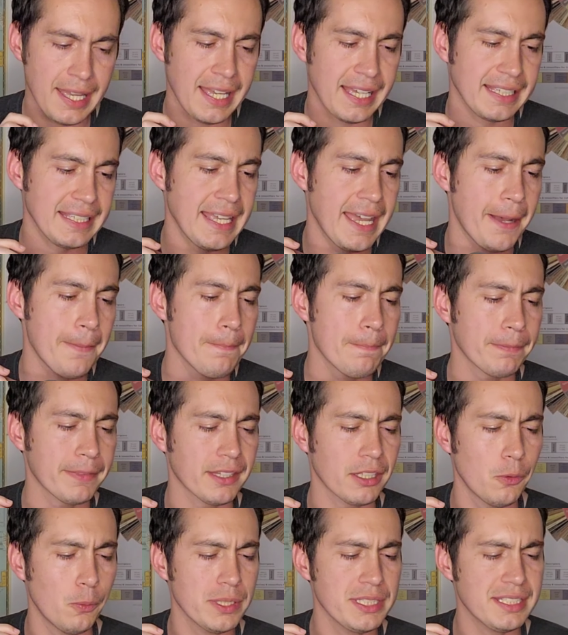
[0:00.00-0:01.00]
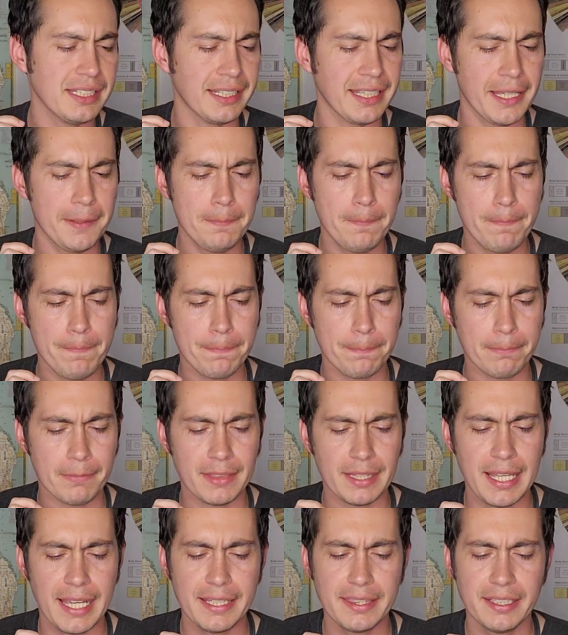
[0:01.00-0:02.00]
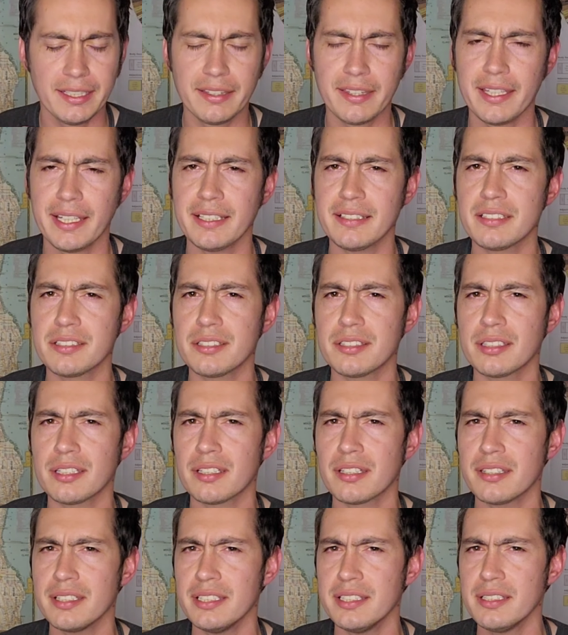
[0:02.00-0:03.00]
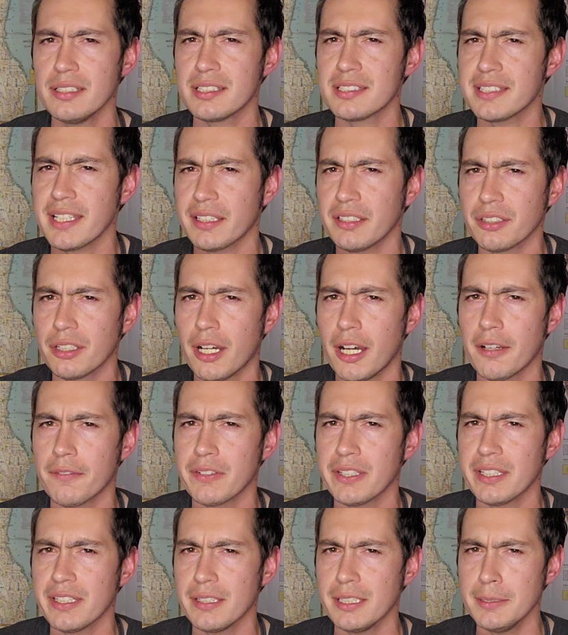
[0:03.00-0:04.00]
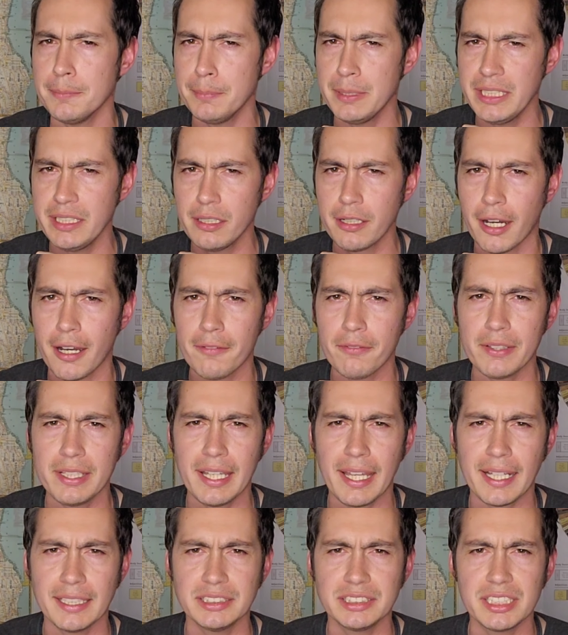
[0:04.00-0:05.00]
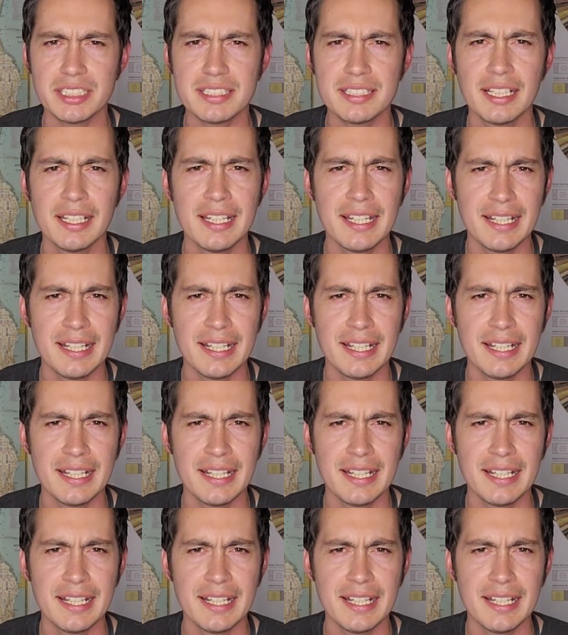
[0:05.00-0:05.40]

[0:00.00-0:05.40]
Yeah, once again, I think that the second coffee, the B coffee, had just